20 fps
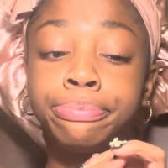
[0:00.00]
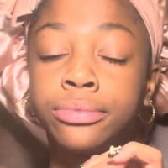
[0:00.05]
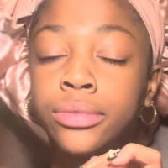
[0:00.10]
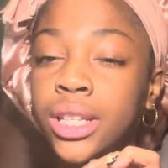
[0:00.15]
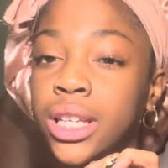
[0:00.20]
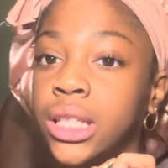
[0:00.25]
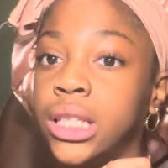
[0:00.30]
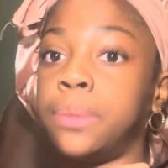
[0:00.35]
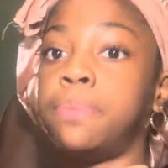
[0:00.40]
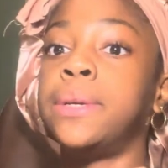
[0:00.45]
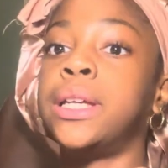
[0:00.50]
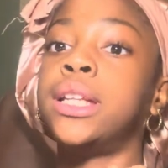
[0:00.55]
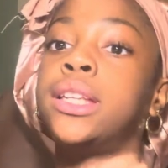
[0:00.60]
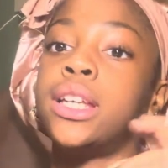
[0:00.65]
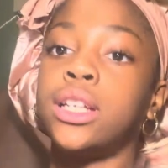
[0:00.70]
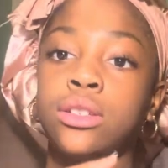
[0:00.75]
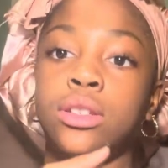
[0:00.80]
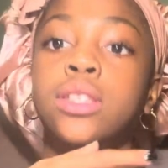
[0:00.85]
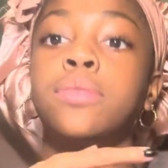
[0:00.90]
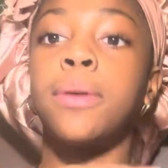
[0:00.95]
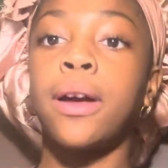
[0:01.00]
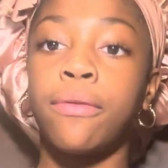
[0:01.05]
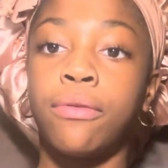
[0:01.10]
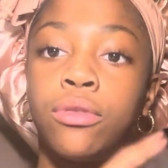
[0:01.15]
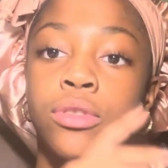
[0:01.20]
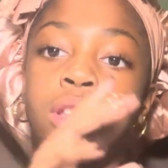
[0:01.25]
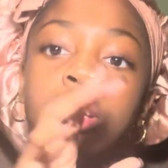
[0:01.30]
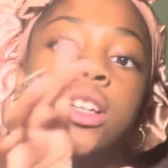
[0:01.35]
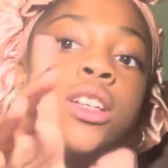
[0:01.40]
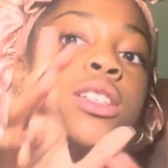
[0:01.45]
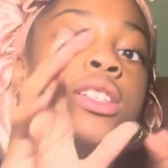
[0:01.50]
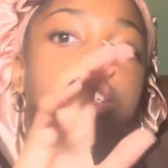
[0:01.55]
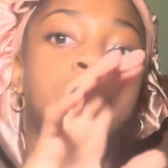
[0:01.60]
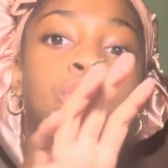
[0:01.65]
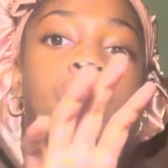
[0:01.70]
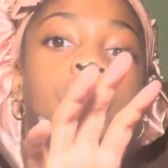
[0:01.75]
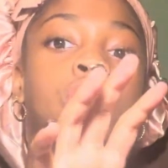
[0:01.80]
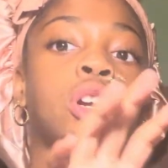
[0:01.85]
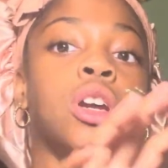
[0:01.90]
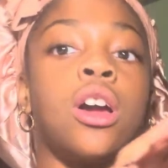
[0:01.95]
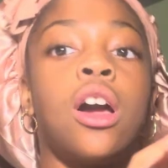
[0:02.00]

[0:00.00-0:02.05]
is be disrespectful to the teacher.